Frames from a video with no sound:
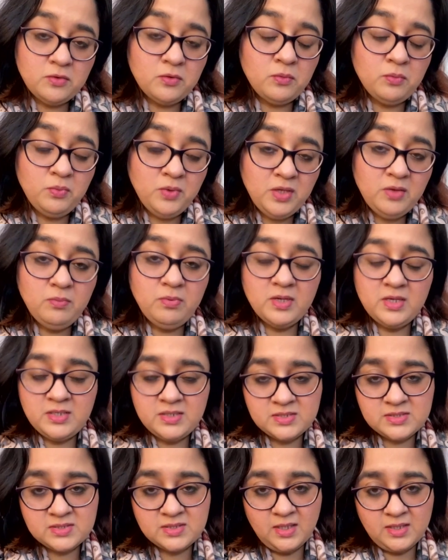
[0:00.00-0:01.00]
we will
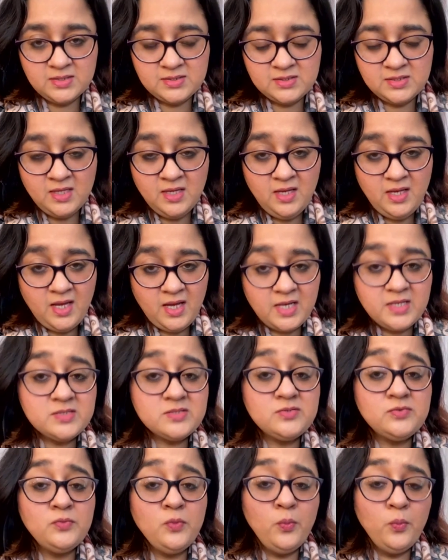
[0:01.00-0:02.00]
discuss as
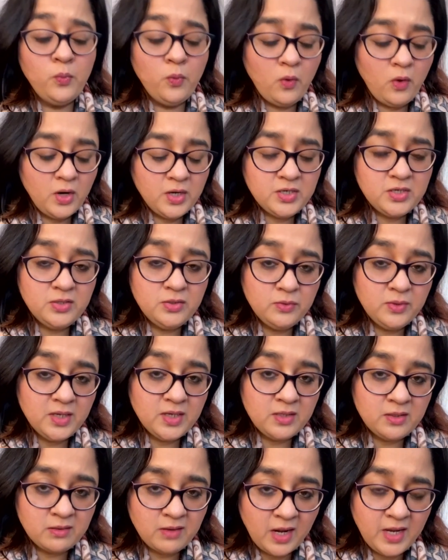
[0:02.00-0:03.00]
to what you
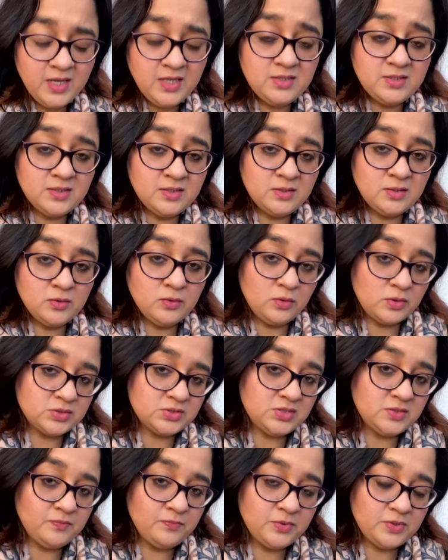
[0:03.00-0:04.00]
can write in the
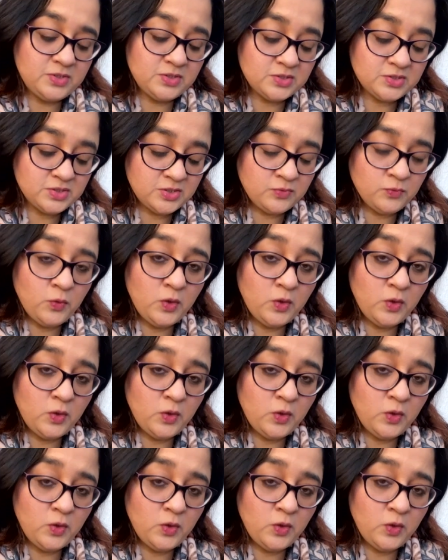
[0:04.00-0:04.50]
quashing petition,